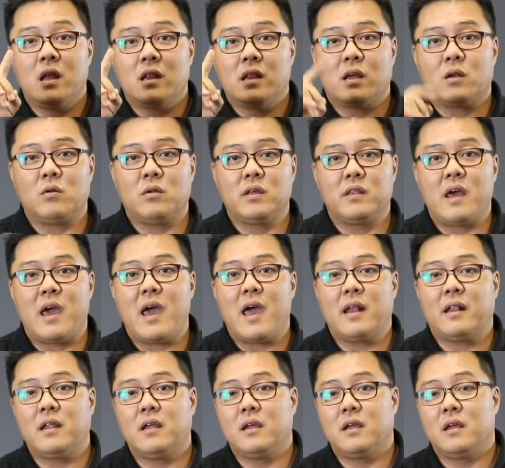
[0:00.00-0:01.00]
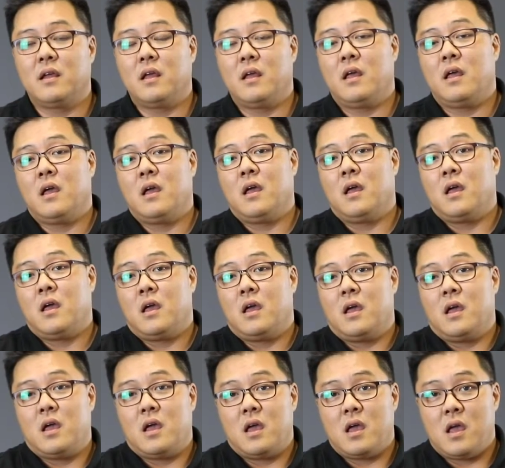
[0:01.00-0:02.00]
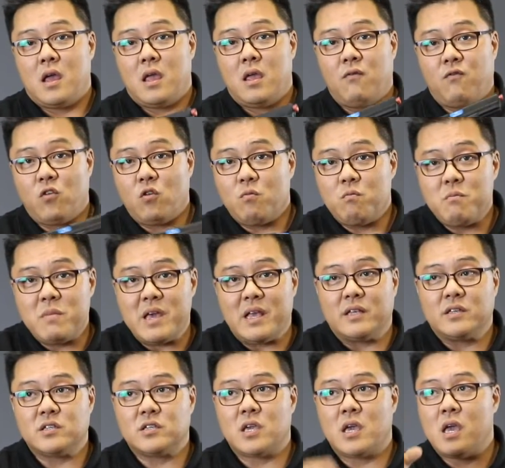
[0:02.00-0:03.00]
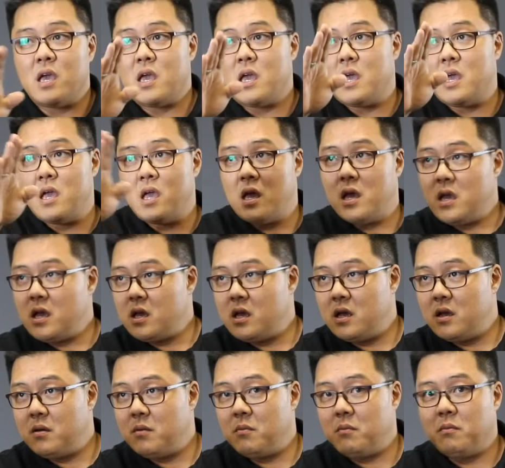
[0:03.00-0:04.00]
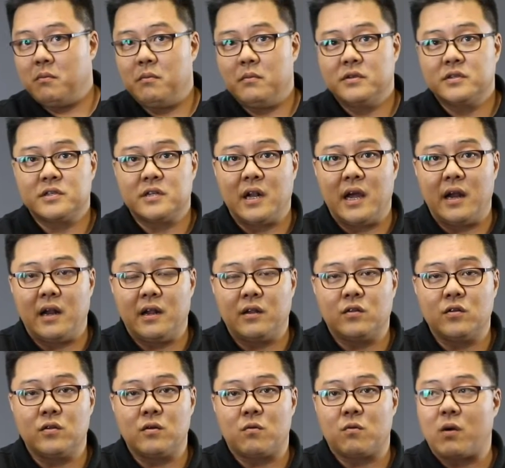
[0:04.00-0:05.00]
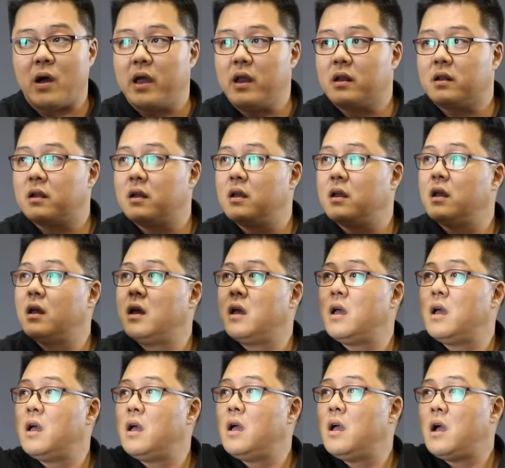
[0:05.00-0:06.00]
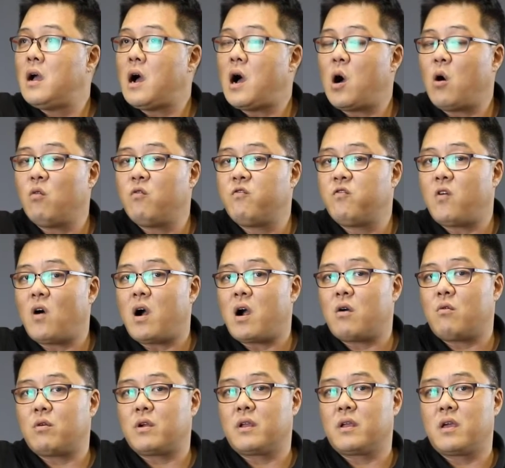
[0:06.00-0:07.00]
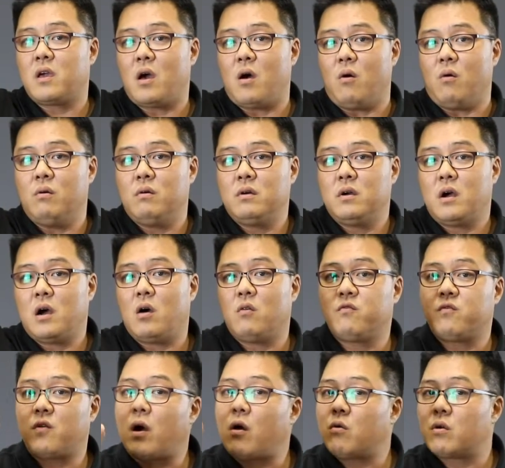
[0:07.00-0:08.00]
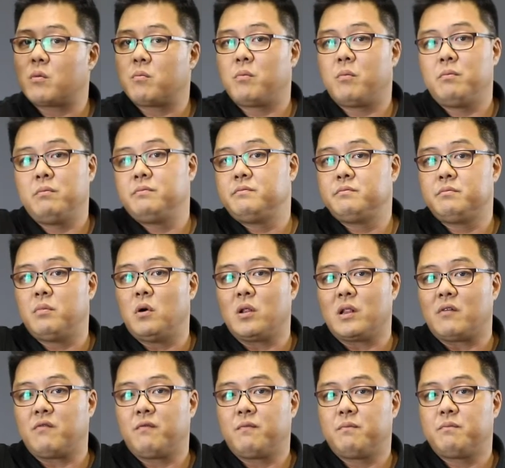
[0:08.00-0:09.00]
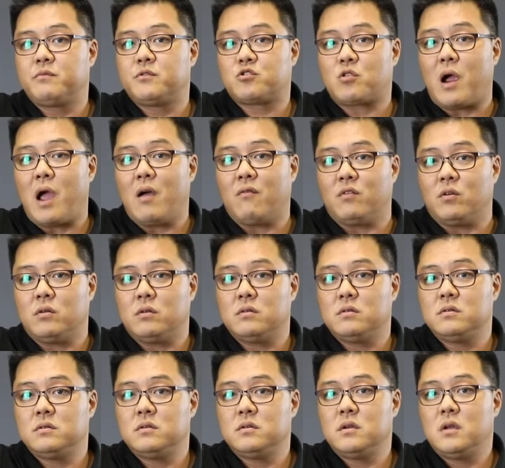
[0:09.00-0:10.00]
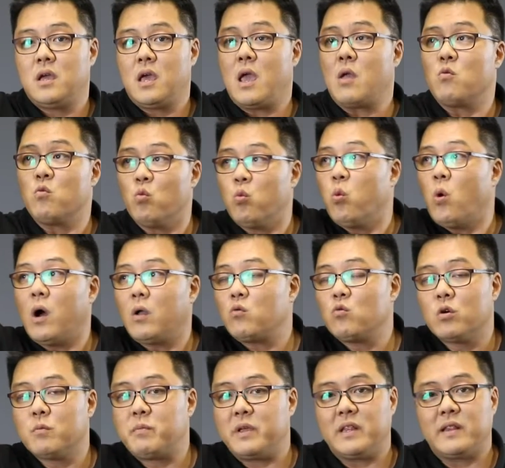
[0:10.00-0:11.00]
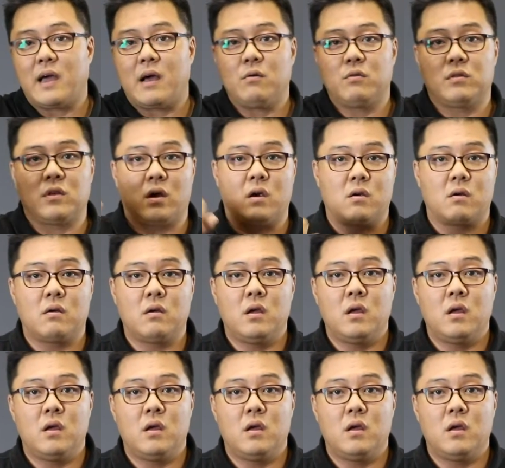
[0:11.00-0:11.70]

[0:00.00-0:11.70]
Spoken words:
Not only that, if you miss slightly to the right, how far would it go? How far would a bullet travel? And what will be down there?